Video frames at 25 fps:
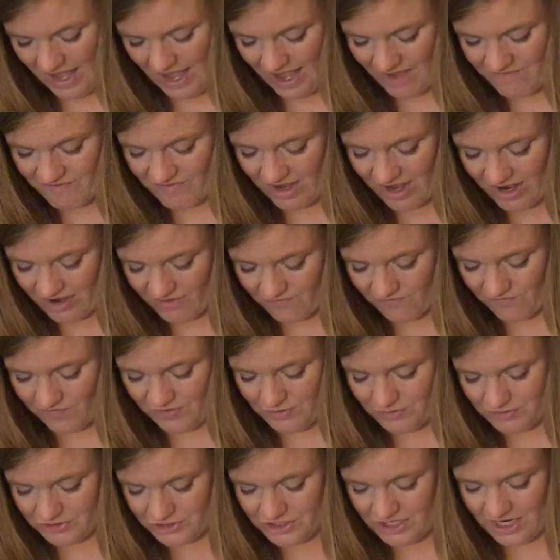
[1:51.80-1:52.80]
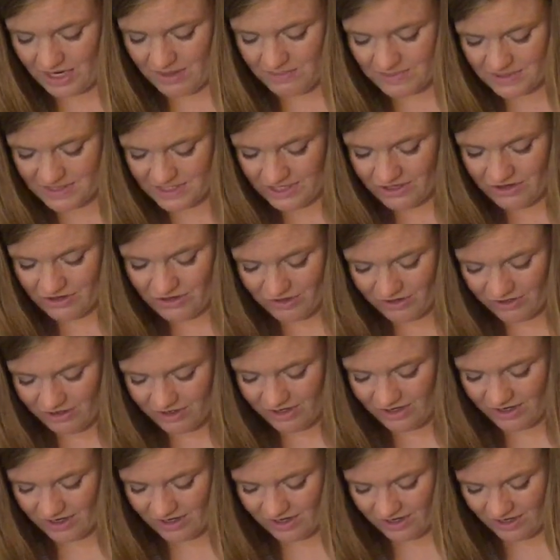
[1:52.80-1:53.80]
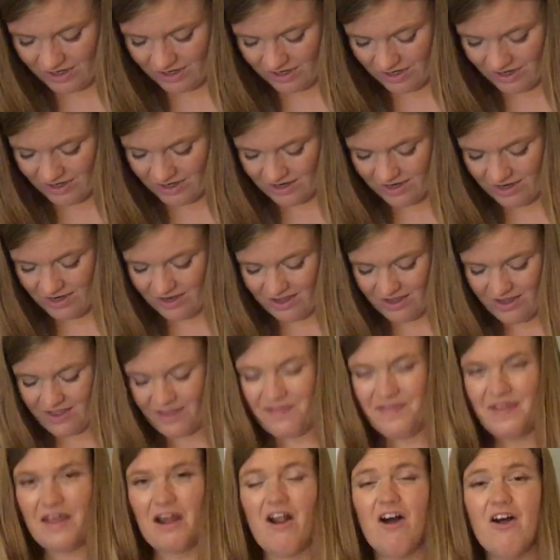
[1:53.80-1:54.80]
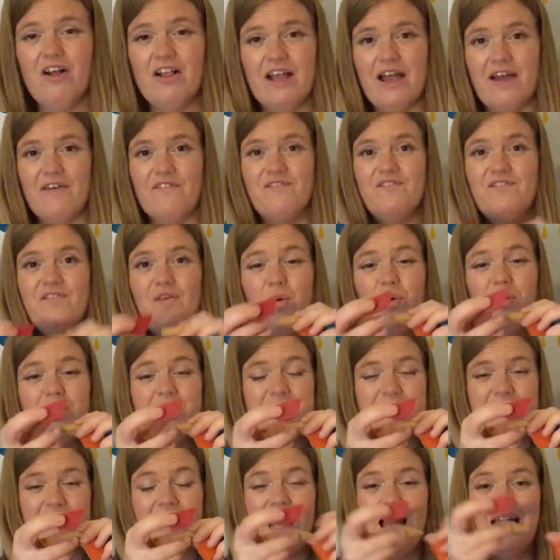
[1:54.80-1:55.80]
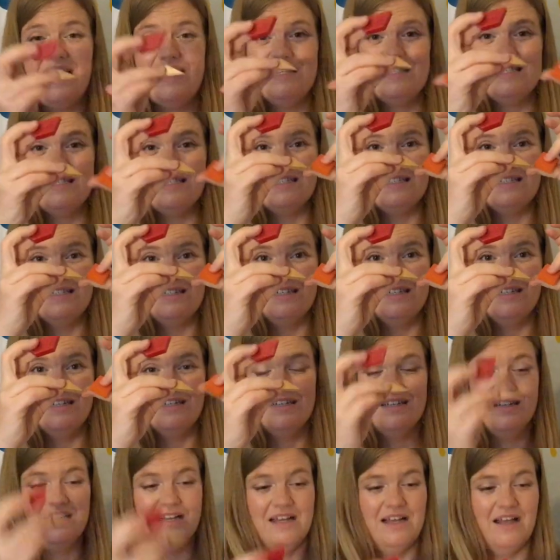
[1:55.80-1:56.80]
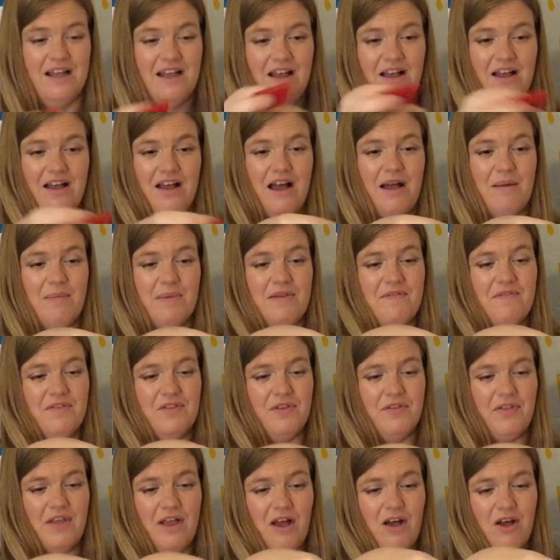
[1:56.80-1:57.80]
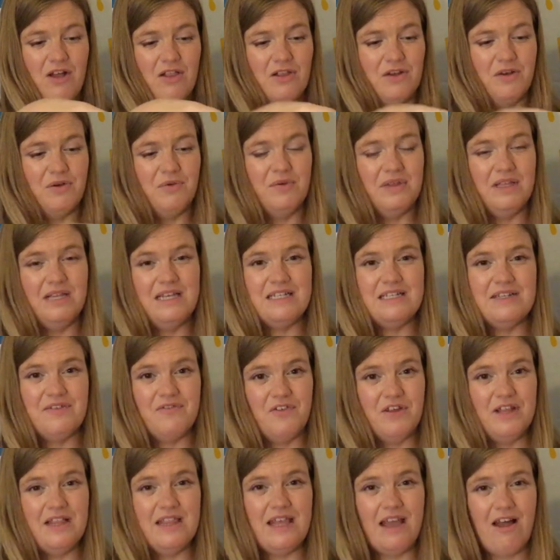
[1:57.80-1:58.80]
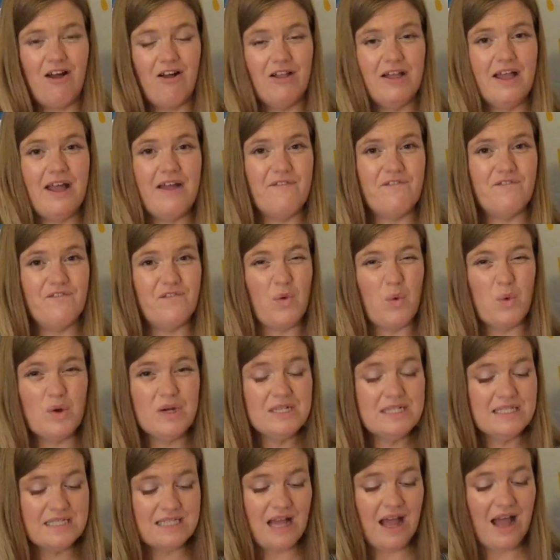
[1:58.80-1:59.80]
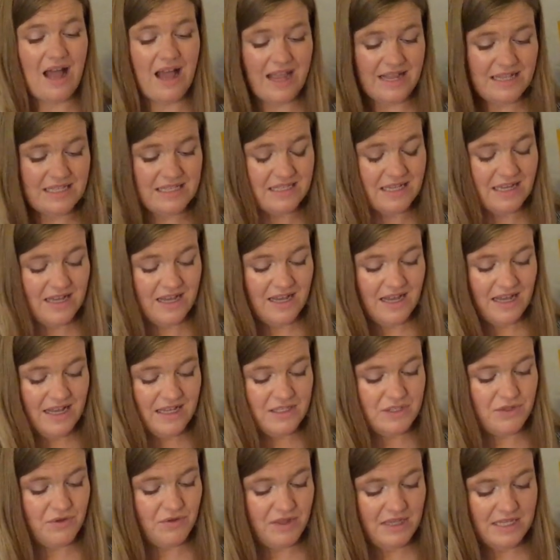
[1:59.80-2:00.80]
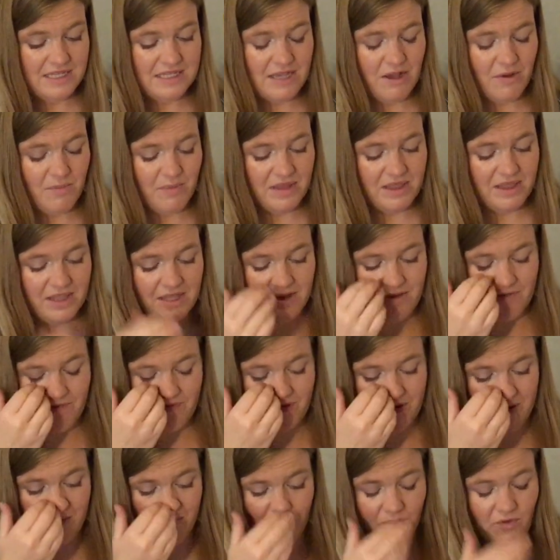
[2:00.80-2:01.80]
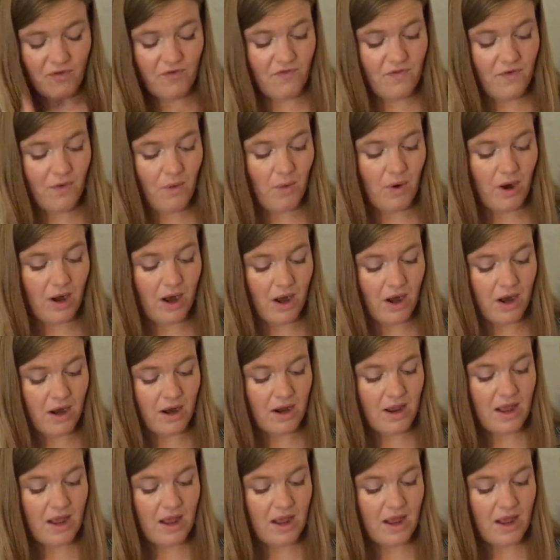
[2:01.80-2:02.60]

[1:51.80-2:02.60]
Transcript: I've got a few shapes here that all have 4 sides. Even though they all look really different, they all have 4 sides. And so these help me think of the number 4.